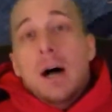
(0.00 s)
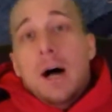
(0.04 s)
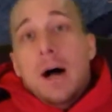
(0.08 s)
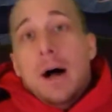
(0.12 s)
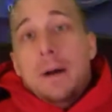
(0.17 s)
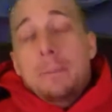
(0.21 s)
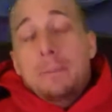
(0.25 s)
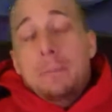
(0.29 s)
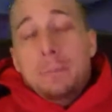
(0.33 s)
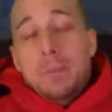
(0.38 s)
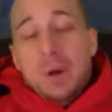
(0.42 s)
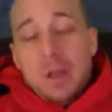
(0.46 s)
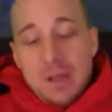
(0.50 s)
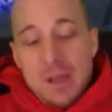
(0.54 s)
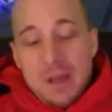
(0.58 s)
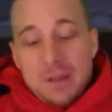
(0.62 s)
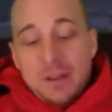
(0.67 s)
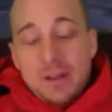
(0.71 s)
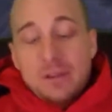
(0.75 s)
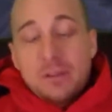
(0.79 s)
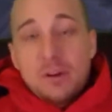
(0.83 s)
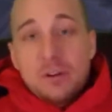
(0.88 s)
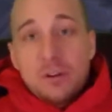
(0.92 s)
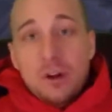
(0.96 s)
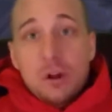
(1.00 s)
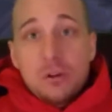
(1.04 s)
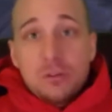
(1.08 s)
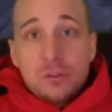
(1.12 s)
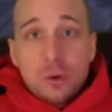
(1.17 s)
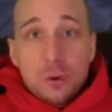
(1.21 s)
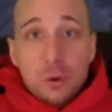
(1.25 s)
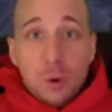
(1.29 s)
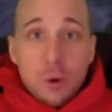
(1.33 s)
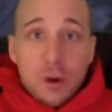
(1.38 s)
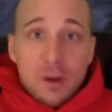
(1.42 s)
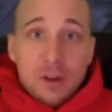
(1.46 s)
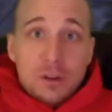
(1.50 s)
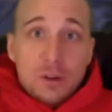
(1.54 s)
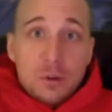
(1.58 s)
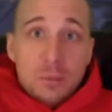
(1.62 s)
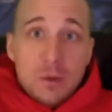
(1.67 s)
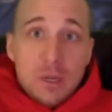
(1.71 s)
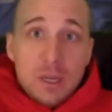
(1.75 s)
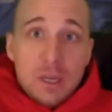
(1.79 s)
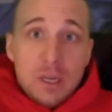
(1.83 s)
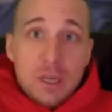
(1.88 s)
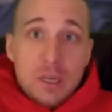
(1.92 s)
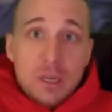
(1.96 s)
and then there's also going
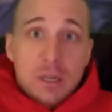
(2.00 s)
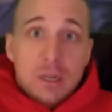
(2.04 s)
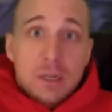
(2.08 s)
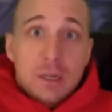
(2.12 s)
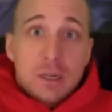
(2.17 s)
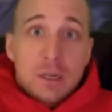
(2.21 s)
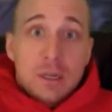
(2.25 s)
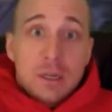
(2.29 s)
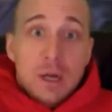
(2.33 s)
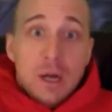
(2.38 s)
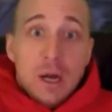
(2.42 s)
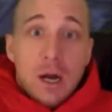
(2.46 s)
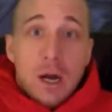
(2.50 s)
to be